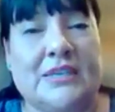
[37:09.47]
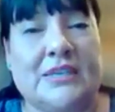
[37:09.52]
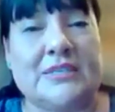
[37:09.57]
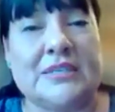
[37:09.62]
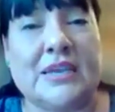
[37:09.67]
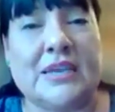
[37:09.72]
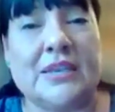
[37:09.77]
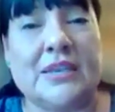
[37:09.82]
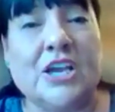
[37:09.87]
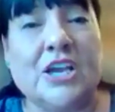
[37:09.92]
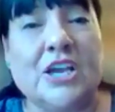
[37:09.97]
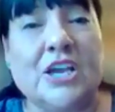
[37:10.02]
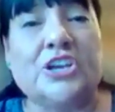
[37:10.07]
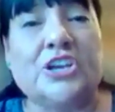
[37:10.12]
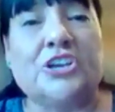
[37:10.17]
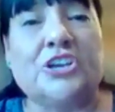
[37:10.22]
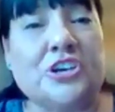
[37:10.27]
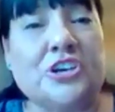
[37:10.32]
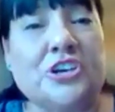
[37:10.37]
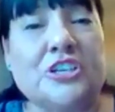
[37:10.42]
And they said,
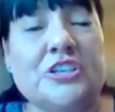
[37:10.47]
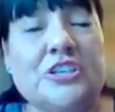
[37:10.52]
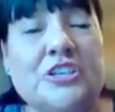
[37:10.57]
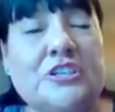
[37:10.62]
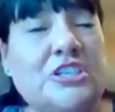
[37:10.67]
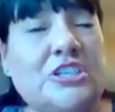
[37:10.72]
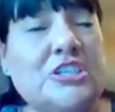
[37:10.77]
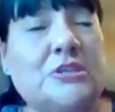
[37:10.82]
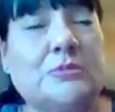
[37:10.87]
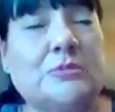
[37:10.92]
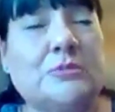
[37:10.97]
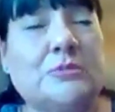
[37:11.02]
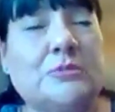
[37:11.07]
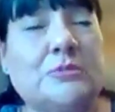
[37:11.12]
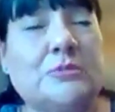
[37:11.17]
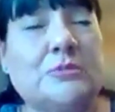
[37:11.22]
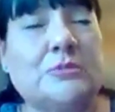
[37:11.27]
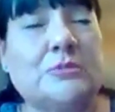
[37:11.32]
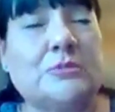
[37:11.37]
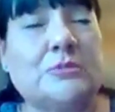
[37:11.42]
you're going to just
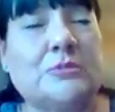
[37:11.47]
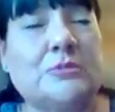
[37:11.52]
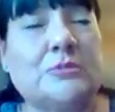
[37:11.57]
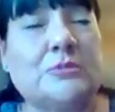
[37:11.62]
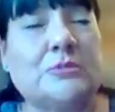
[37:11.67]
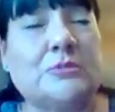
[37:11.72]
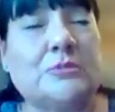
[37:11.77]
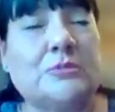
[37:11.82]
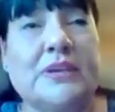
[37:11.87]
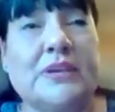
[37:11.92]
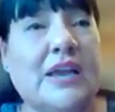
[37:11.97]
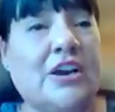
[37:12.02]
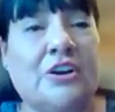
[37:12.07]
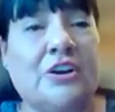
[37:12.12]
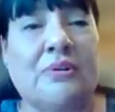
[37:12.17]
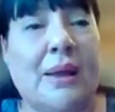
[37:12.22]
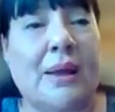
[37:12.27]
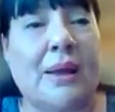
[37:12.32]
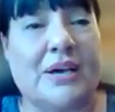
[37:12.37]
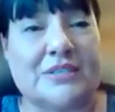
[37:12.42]
be
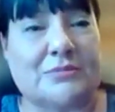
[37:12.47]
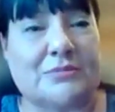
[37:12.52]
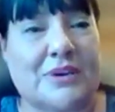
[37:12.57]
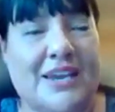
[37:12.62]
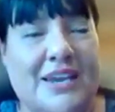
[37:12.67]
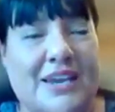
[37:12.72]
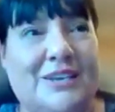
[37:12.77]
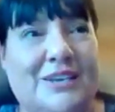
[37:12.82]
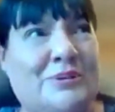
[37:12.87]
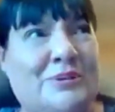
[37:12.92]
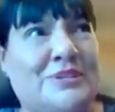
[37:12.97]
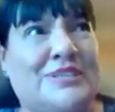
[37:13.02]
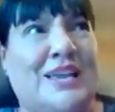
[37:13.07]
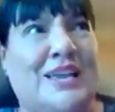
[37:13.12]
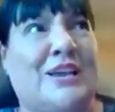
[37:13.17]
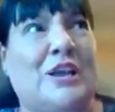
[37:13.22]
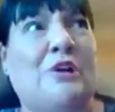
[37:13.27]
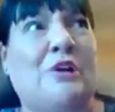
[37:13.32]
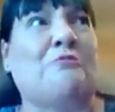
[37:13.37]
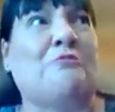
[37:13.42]
like our
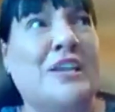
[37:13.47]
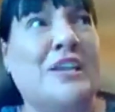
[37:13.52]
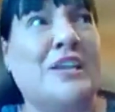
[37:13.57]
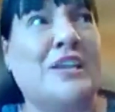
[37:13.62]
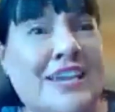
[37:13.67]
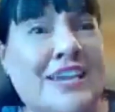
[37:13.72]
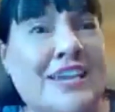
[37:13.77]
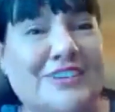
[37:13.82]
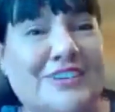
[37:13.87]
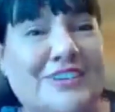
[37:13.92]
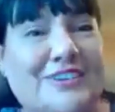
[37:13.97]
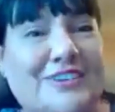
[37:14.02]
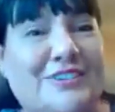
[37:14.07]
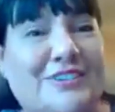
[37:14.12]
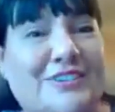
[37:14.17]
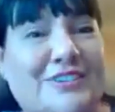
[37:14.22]
grandmas, right? And I was like,